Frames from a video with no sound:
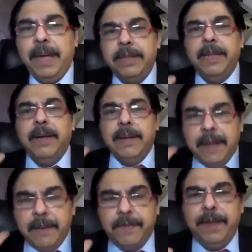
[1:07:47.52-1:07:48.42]
where the
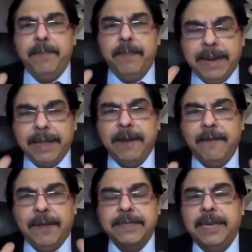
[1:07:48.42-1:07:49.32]
every
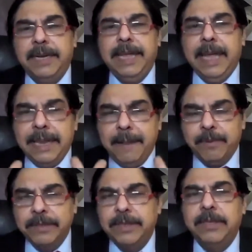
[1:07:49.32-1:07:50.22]
medical facility, any
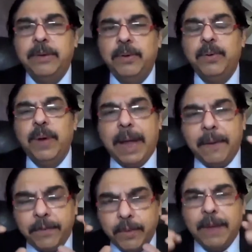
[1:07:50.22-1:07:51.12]
procedure you do,
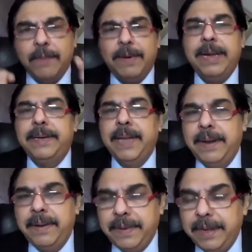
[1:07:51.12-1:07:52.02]
have to have a
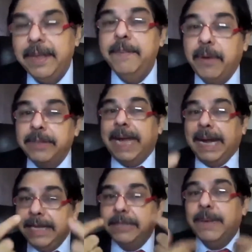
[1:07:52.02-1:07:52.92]
data entry, because
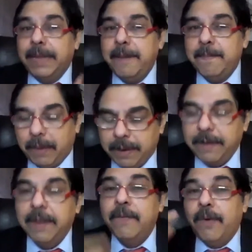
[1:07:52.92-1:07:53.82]
that is very
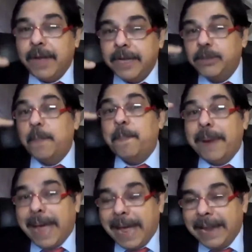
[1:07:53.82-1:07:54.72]
important for us to
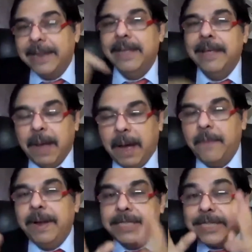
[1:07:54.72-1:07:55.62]
plan
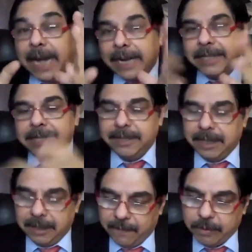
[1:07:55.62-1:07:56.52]
our
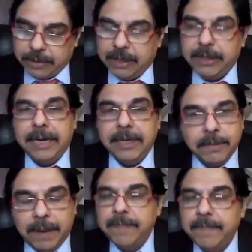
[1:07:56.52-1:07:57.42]
strategies in the future. That
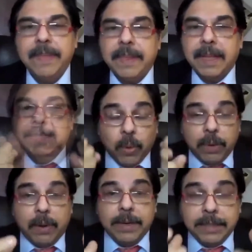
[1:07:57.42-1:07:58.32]
is one.
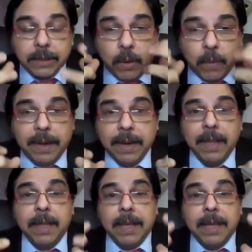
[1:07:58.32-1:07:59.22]
Thrown out, this COVID
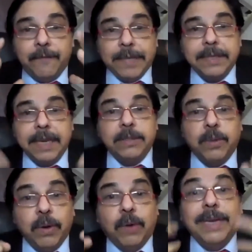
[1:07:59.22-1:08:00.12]
infection
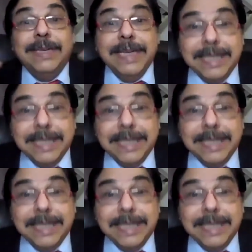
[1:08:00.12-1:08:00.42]
has thrown out the